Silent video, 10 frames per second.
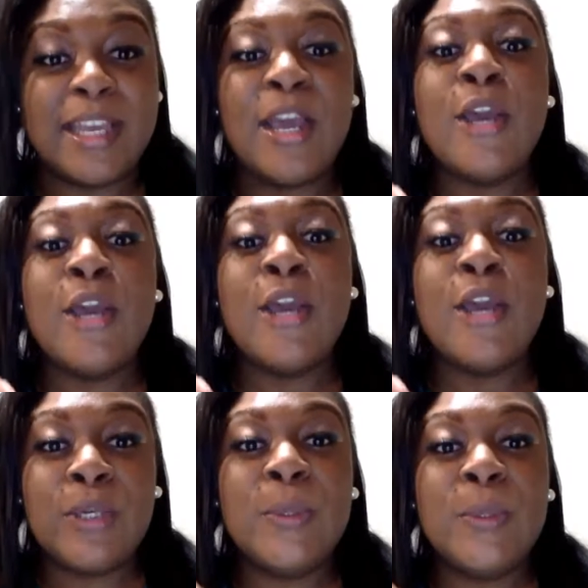
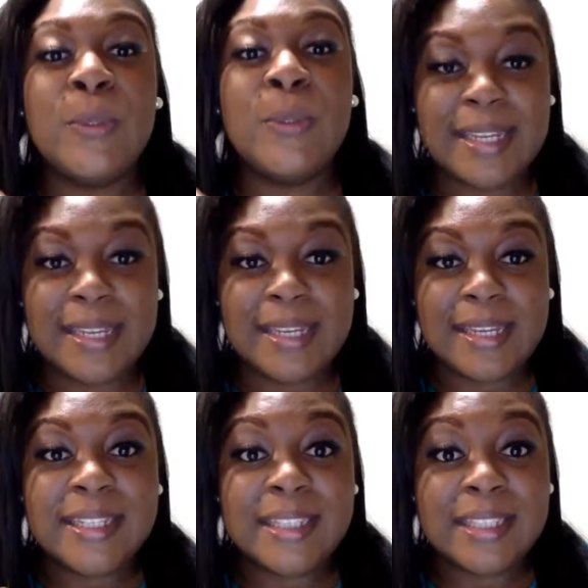You need
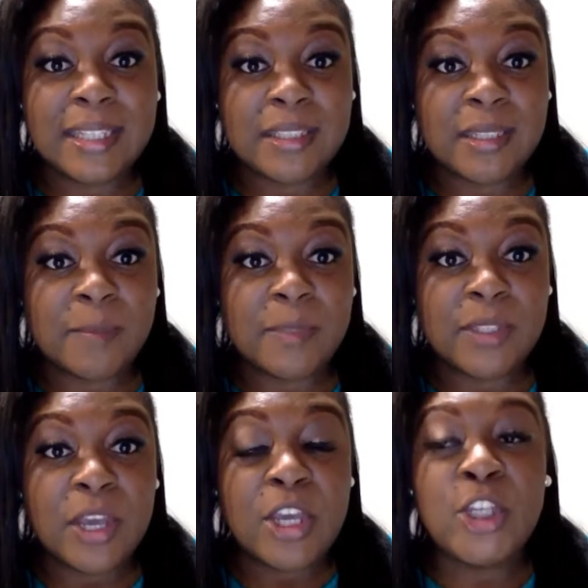systems.
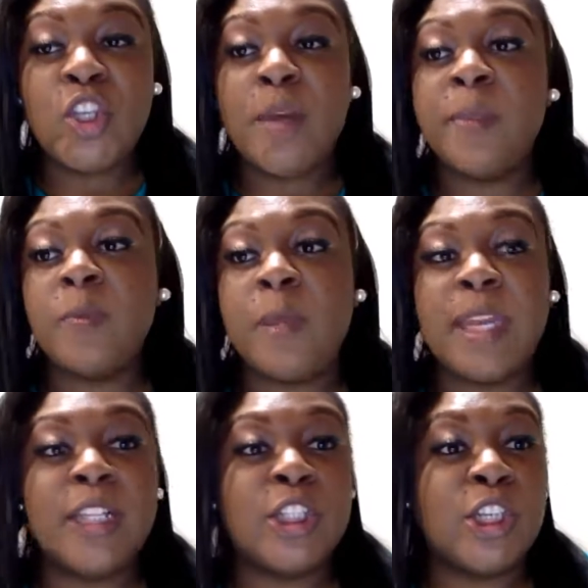So I'm
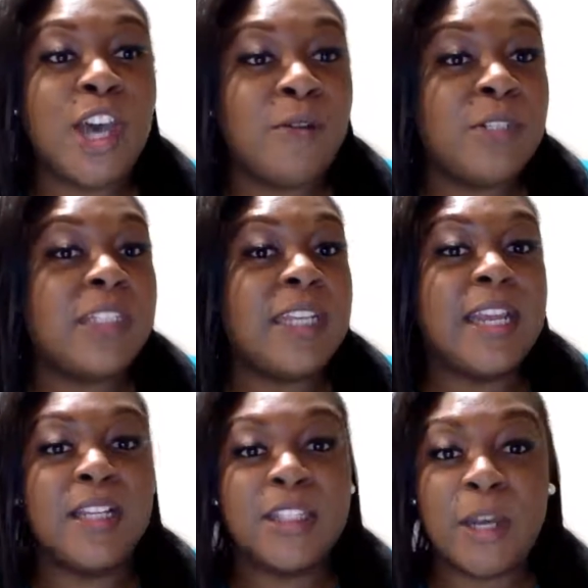speaking to coaches and
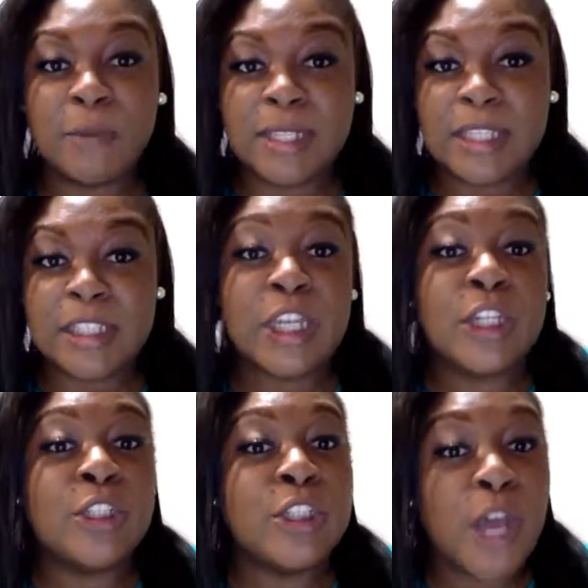consultants.
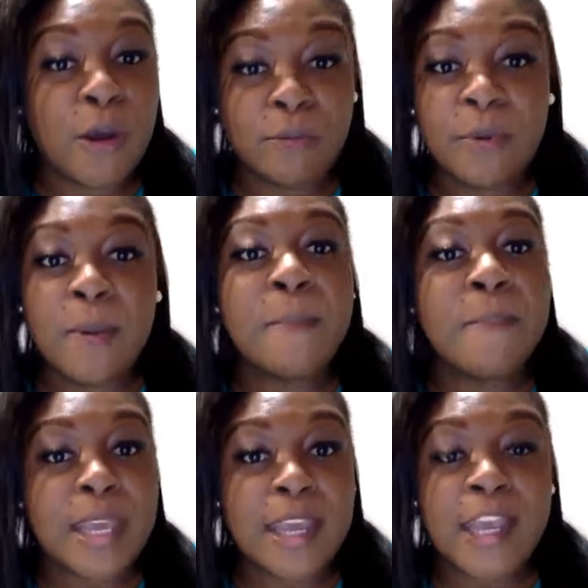Don't
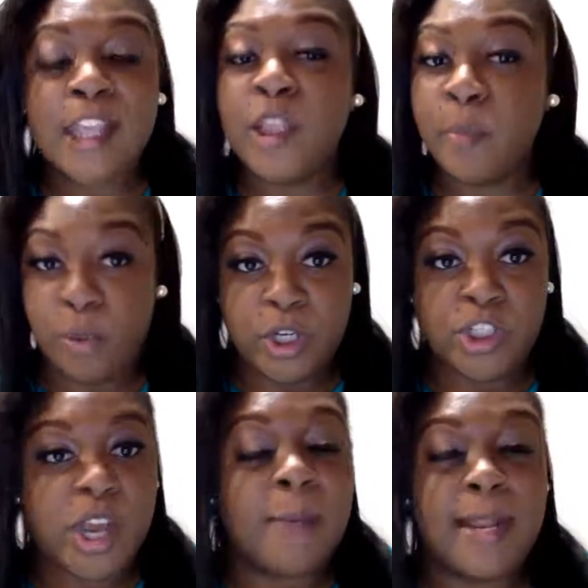be the pork
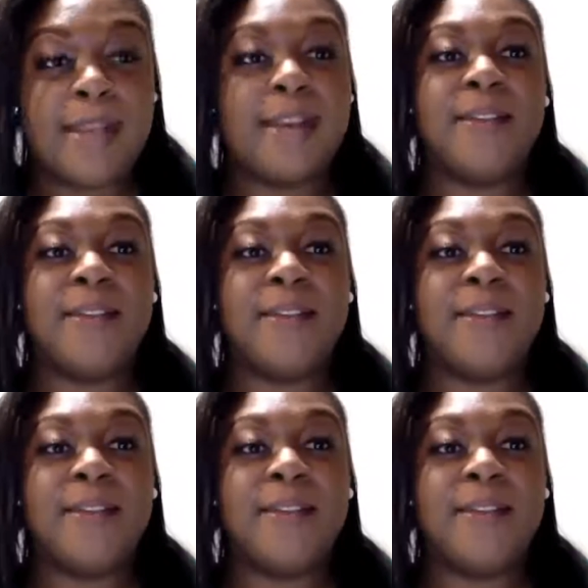chop lady.